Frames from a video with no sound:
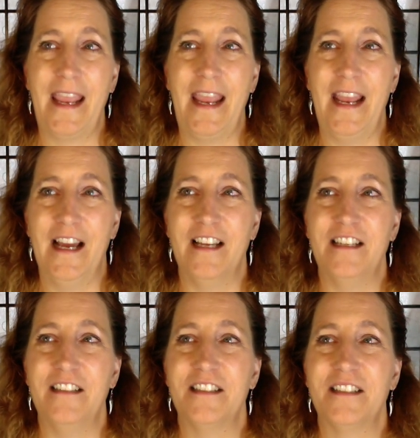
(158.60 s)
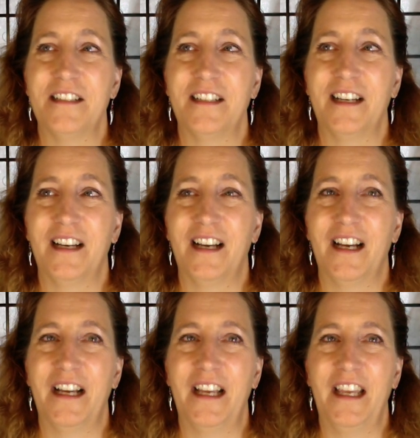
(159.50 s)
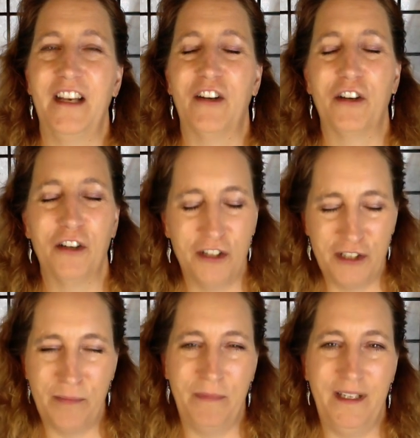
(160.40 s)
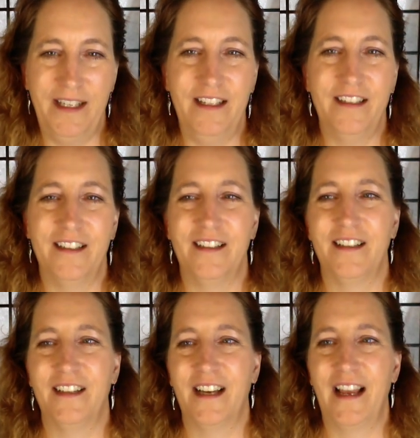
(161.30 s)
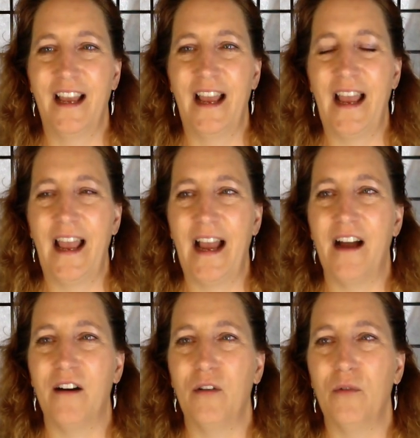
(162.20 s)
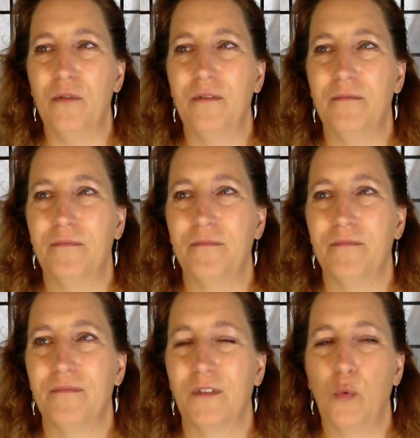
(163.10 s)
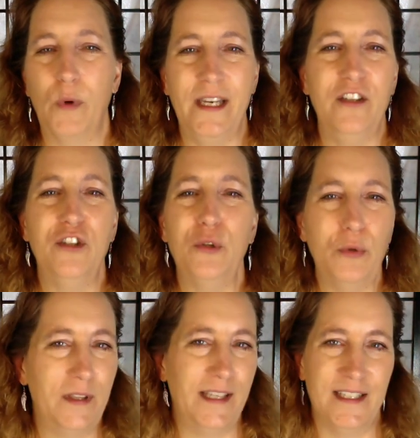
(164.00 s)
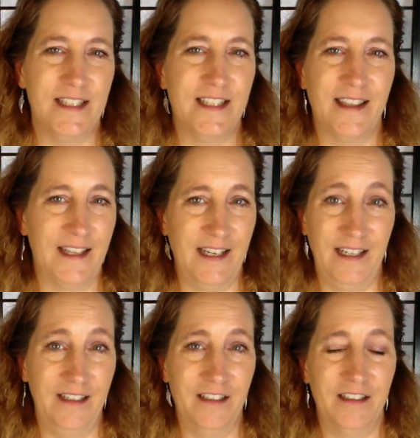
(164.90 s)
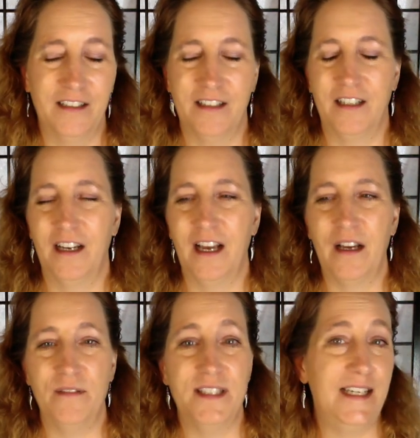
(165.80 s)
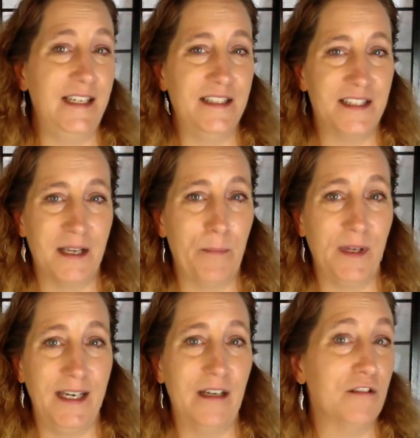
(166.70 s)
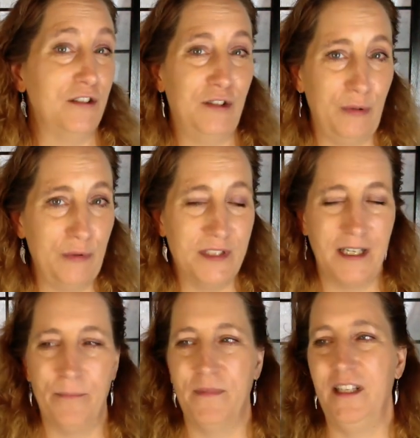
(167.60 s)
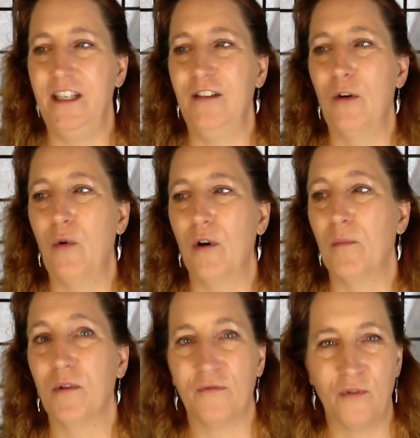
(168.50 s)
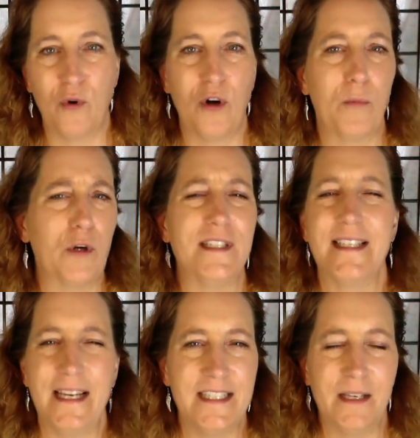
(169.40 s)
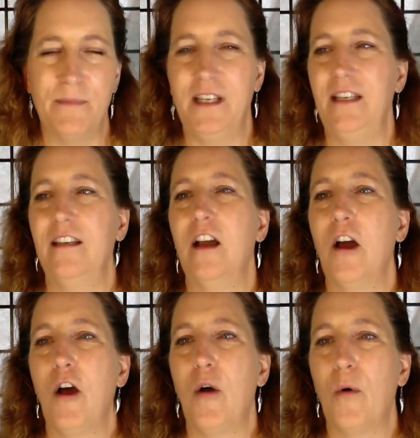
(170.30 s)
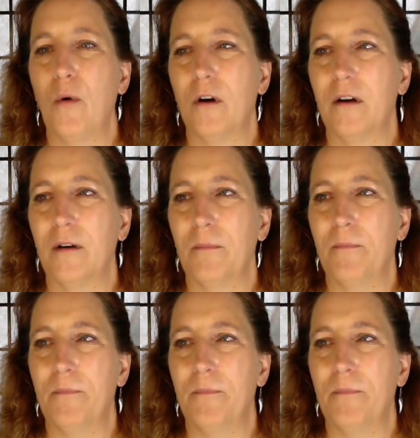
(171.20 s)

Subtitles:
And it occurred to me how we do this thing of seeing somebody else do something or perform or say something or